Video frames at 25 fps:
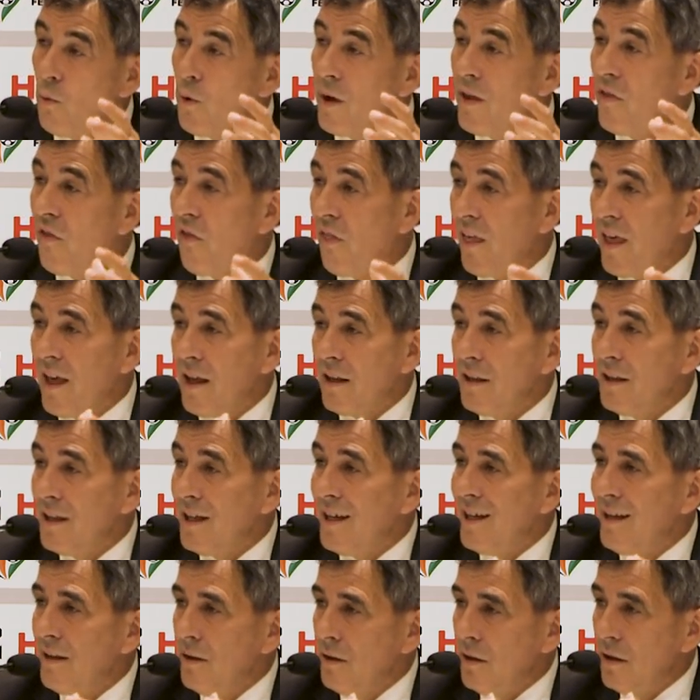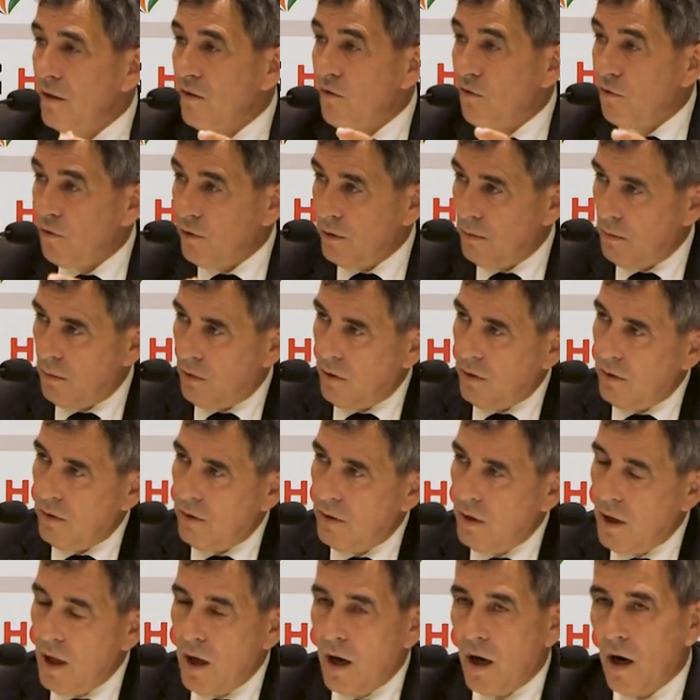we think the Indian football.
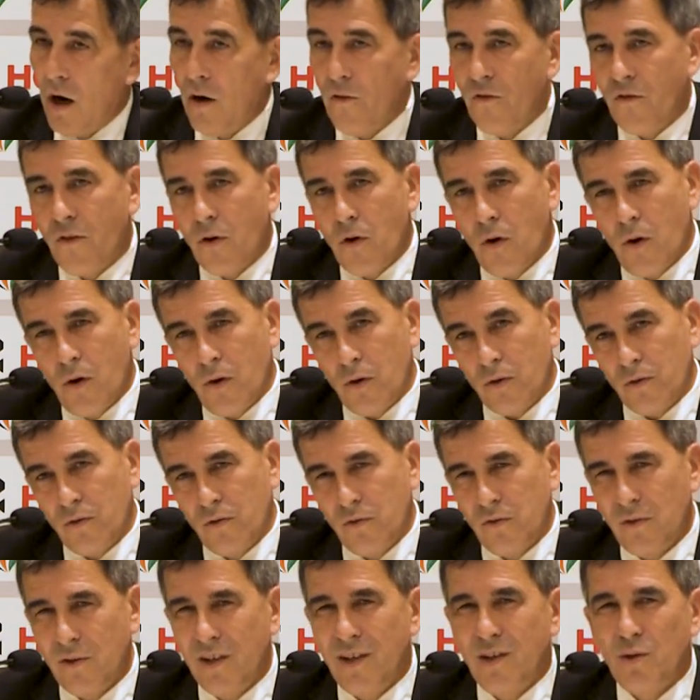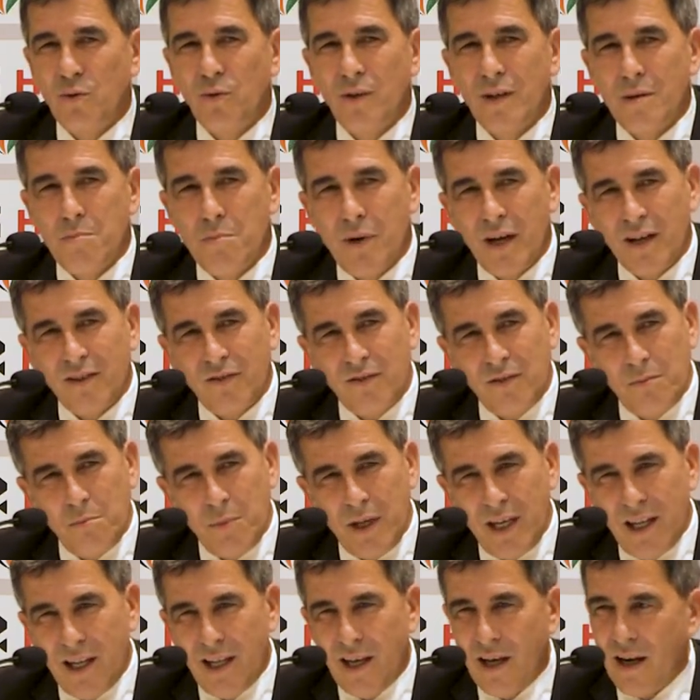Of course, you, the mass
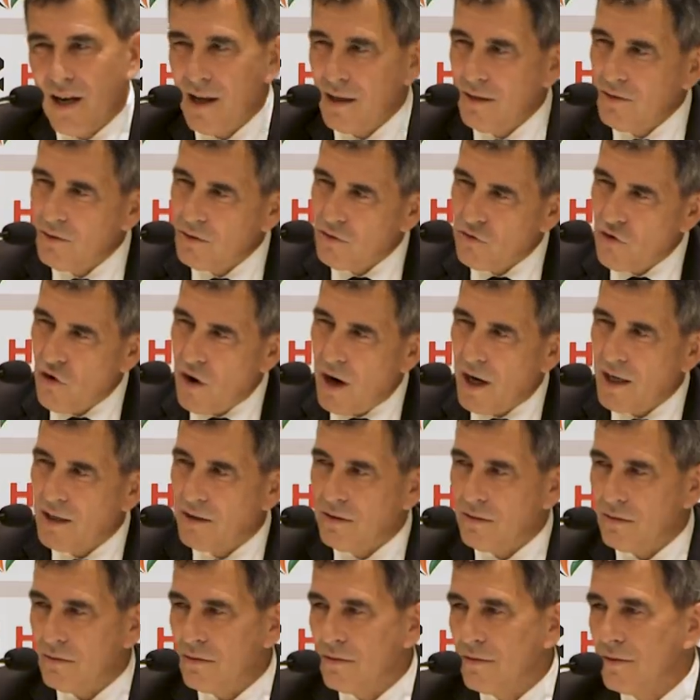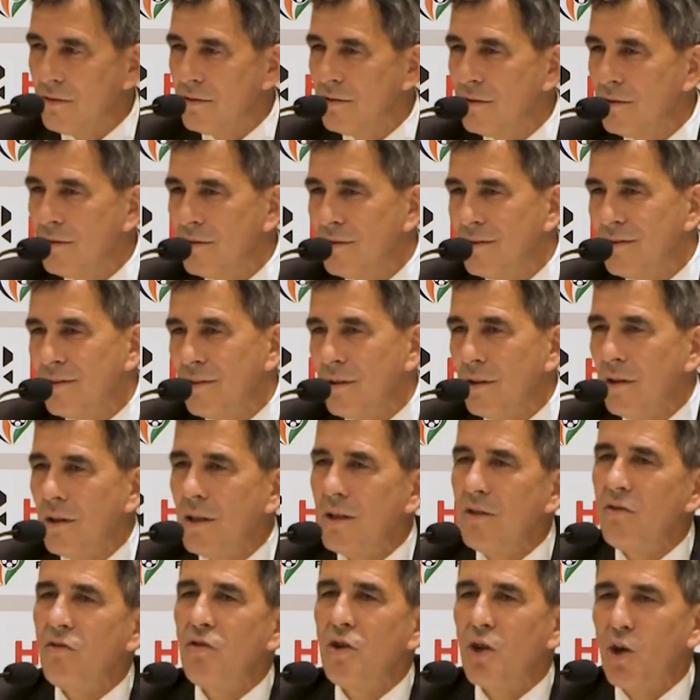media, you try to,
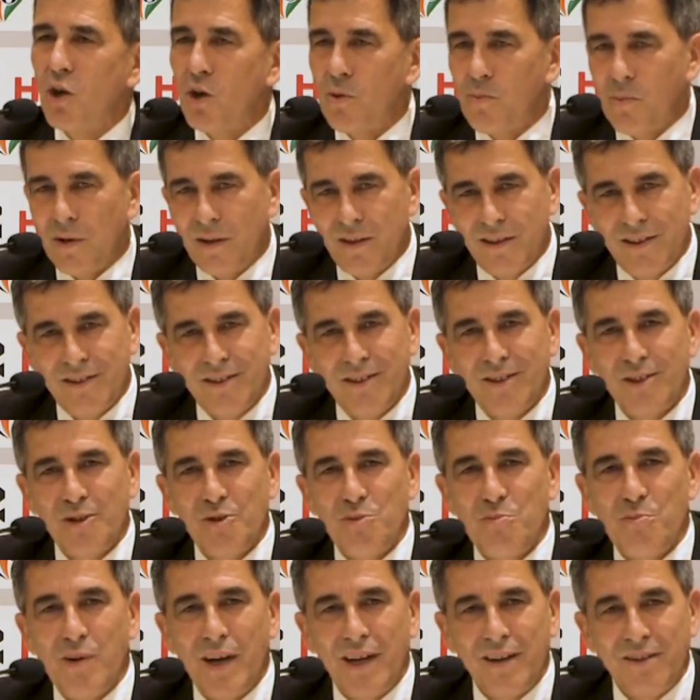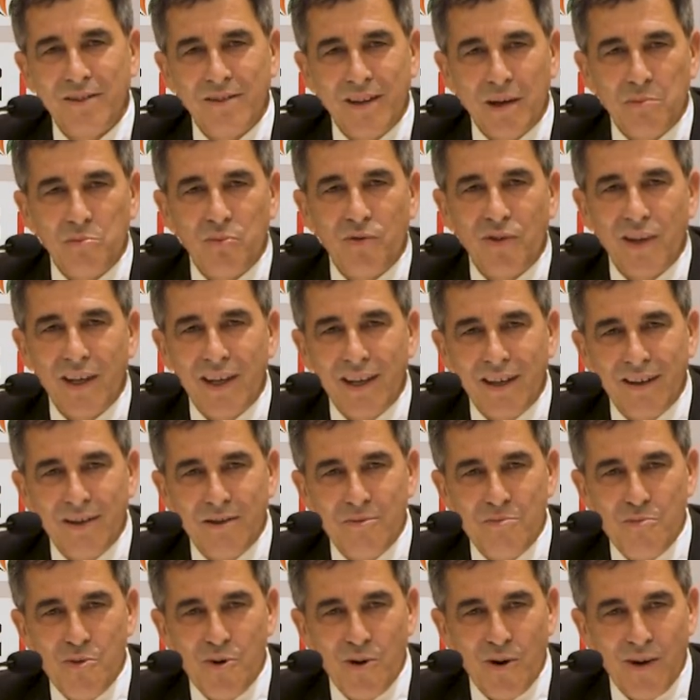it's normal to make something
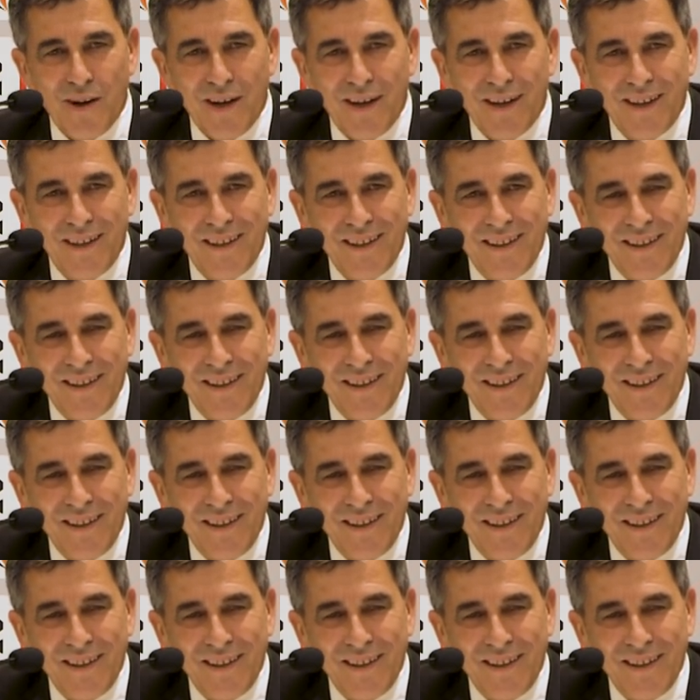more,